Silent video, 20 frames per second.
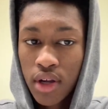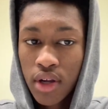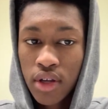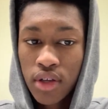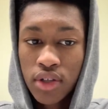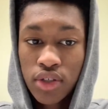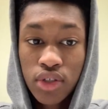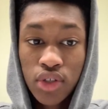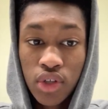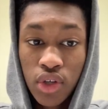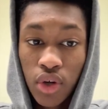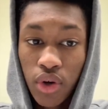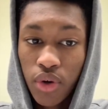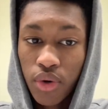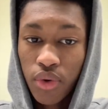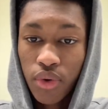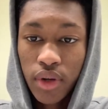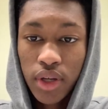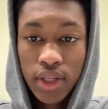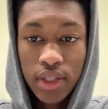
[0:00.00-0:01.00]

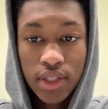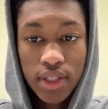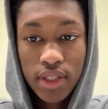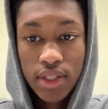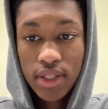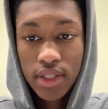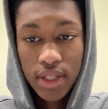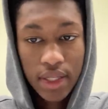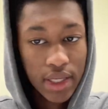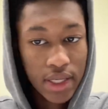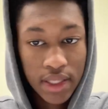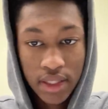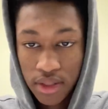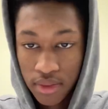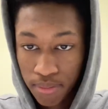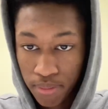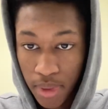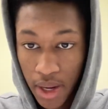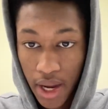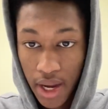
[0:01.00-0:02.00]
So it's
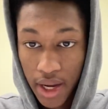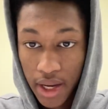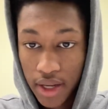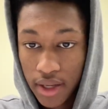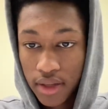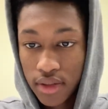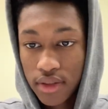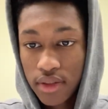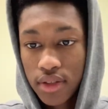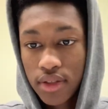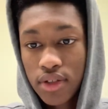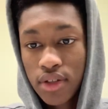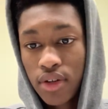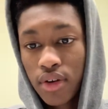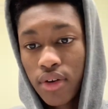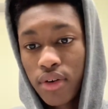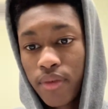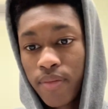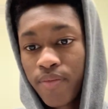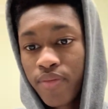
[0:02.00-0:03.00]
bad.
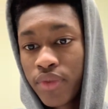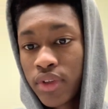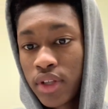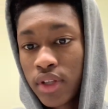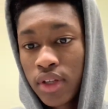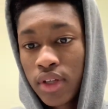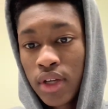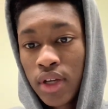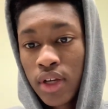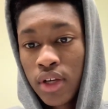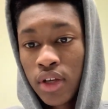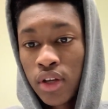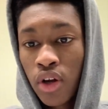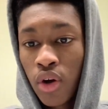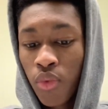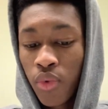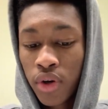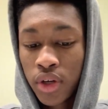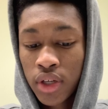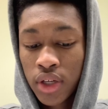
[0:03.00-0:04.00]
So,
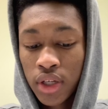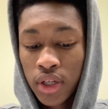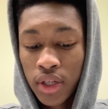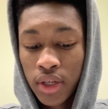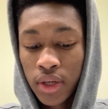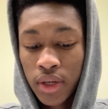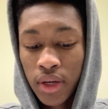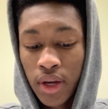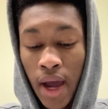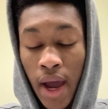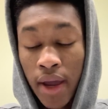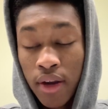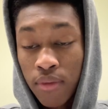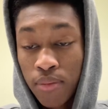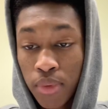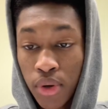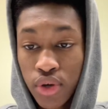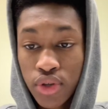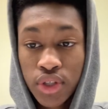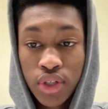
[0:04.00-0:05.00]
working, I
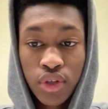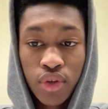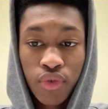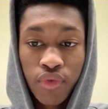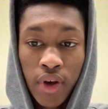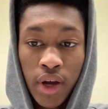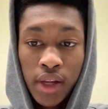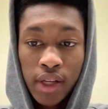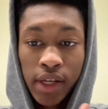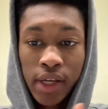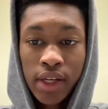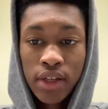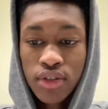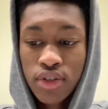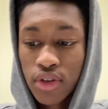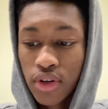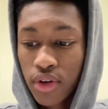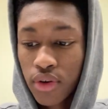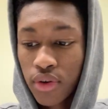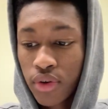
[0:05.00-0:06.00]
personally do valet,
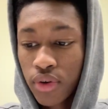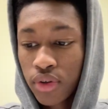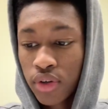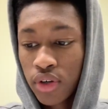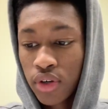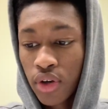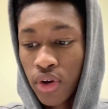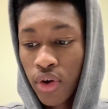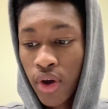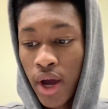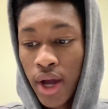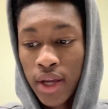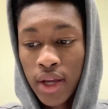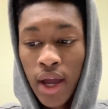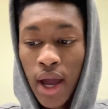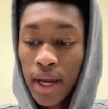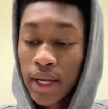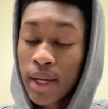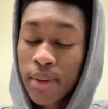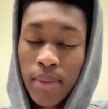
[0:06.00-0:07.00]
so,
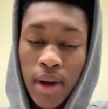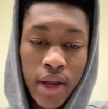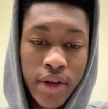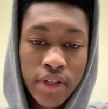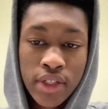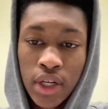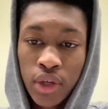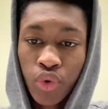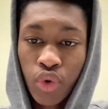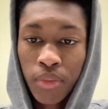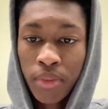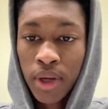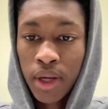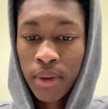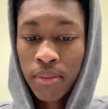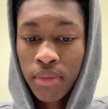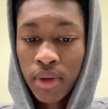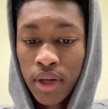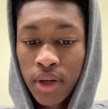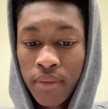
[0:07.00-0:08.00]
I get my general pay,
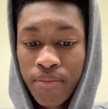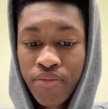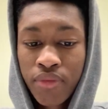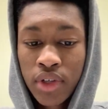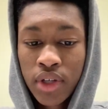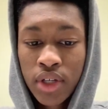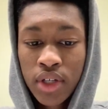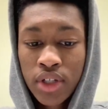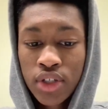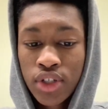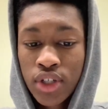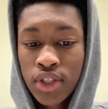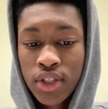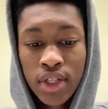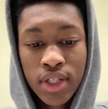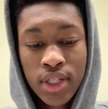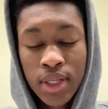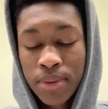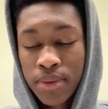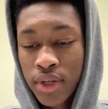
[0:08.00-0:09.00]
but just the
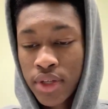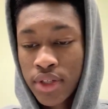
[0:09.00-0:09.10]
tips on